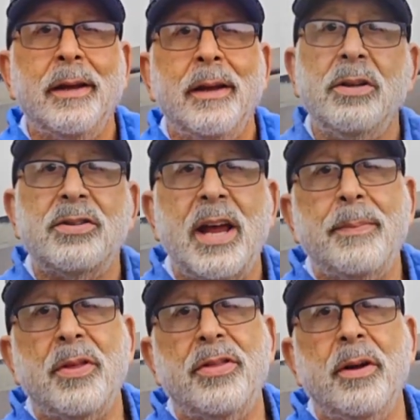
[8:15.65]
please
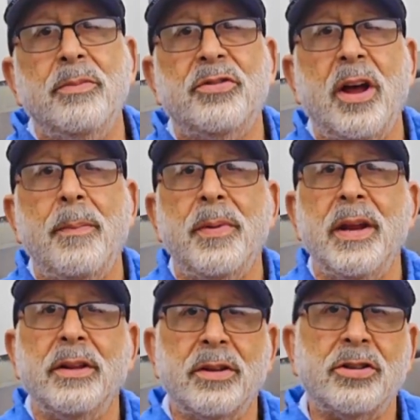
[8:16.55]
tap the thumbs up
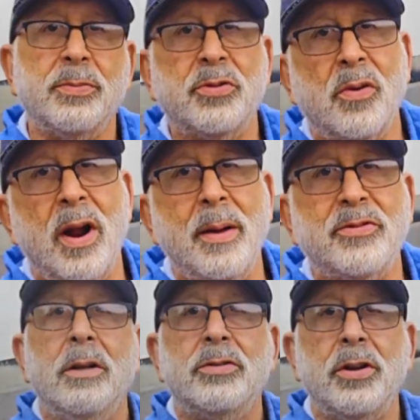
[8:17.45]
and hit the subscribe
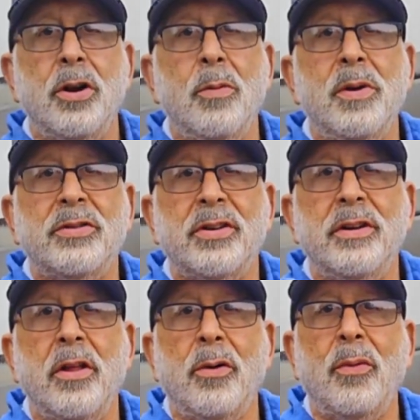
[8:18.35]
so you don't miss
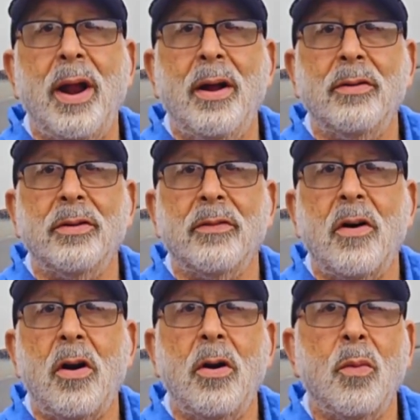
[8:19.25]
another round of
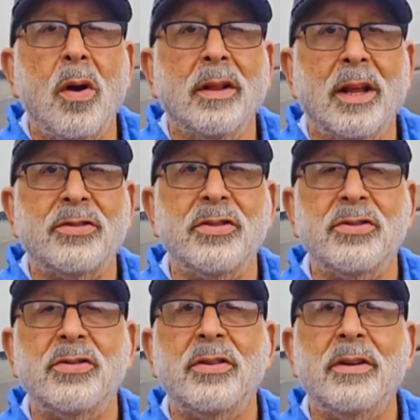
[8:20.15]
hard-won
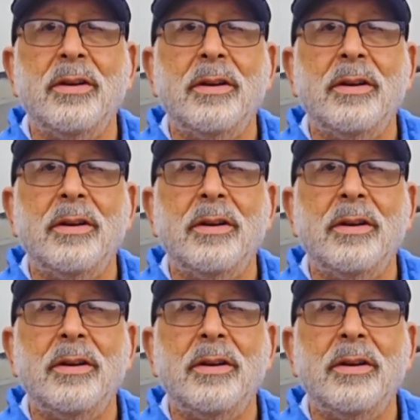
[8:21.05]
lessons.